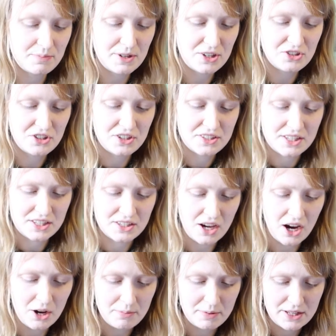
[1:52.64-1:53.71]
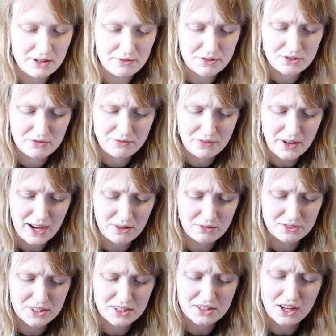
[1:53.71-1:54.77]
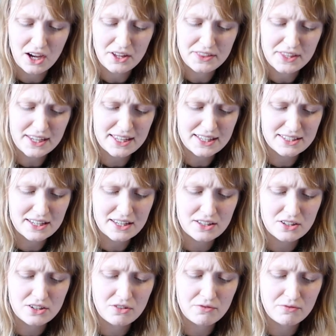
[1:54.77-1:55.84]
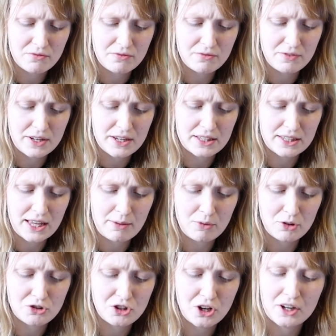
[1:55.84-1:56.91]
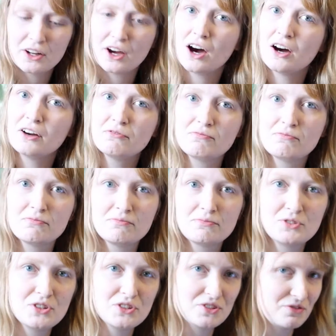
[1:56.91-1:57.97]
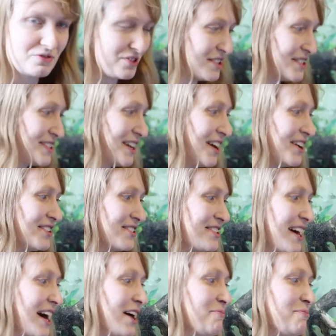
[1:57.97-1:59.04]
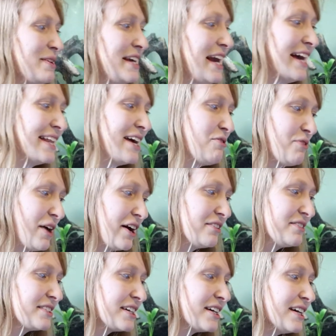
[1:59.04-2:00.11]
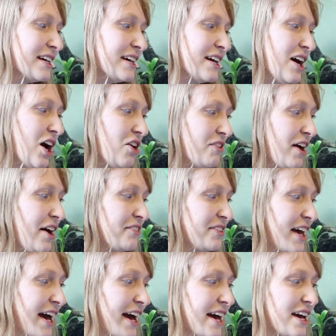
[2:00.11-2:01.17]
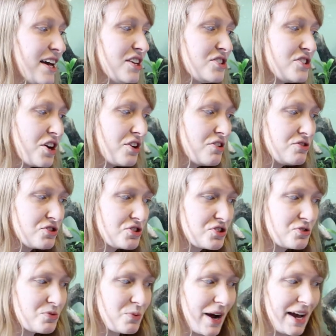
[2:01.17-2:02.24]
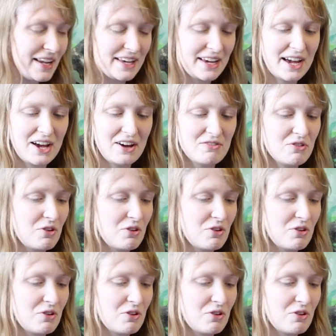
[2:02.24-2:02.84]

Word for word: species I believe is found in, I think is it Vietnam or China? I should have researched that, but yeah, they're found around there. So Sewellia